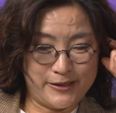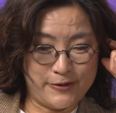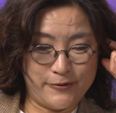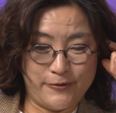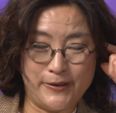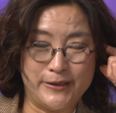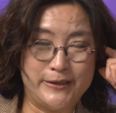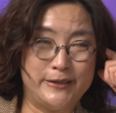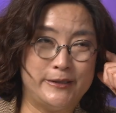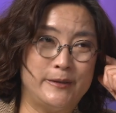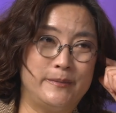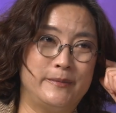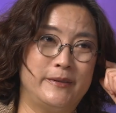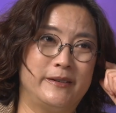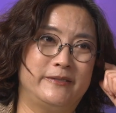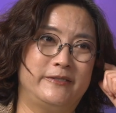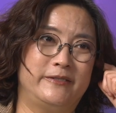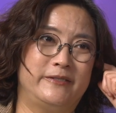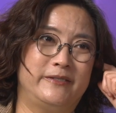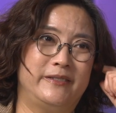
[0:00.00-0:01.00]
wisdom
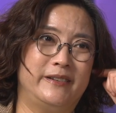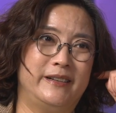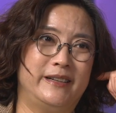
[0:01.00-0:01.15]
of